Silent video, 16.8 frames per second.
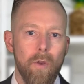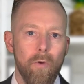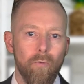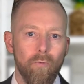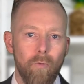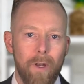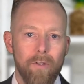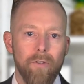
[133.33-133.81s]

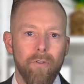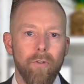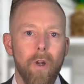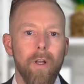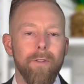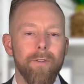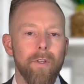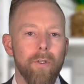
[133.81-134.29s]

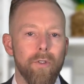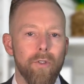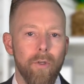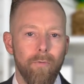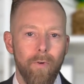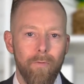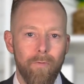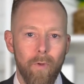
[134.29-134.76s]
Registrants
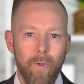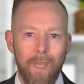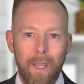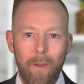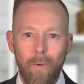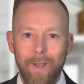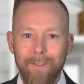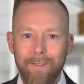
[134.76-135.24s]
should review
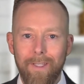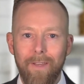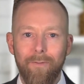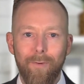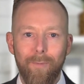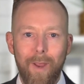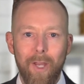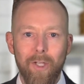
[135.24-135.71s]
KYC
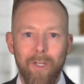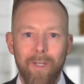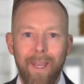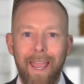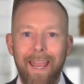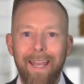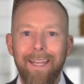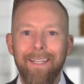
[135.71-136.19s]

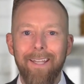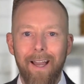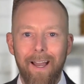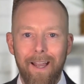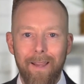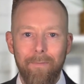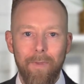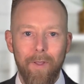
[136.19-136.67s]
information
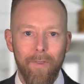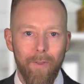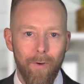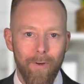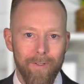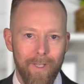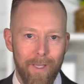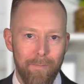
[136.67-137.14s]
anytime
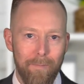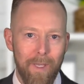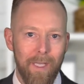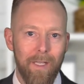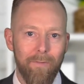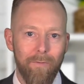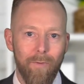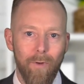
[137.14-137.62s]
there is a
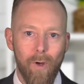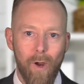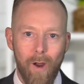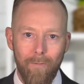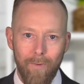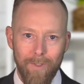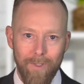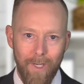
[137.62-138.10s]
meaningful
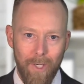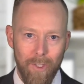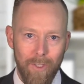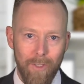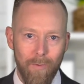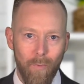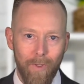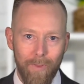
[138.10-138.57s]

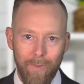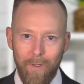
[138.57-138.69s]
conversation with the